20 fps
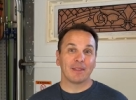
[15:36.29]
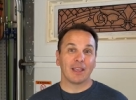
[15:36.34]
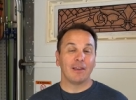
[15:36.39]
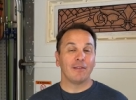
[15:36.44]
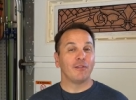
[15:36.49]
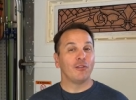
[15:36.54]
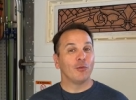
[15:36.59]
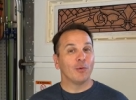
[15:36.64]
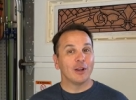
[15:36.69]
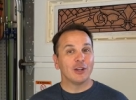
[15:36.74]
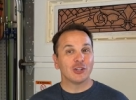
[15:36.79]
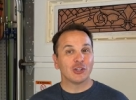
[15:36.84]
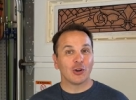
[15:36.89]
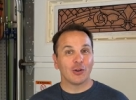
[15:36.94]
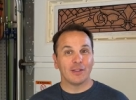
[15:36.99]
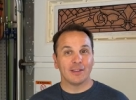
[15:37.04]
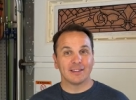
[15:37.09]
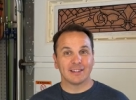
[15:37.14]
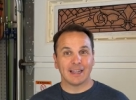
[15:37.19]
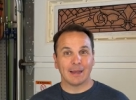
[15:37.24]
If you
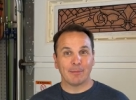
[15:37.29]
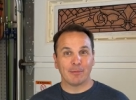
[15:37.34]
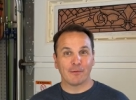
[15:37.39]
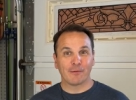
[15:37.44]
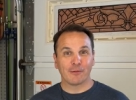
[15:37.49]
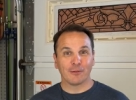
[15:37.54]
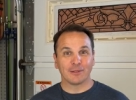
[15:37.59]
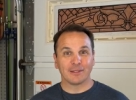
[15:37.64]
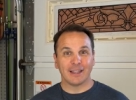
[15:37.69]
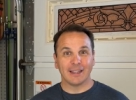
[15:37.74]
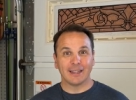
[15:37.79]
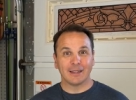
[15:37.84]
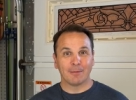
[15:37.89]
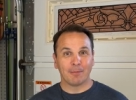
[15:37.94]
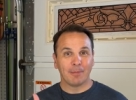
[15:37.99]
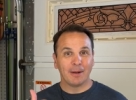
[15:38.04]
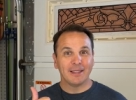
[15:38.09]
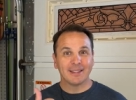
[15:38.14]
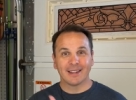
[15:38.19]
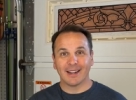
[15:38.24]
enjoy this type of content,
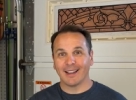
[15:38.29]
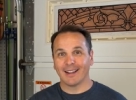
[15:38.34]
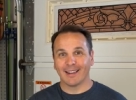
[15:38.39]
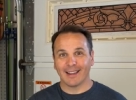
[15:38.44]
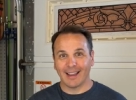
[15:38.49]
please click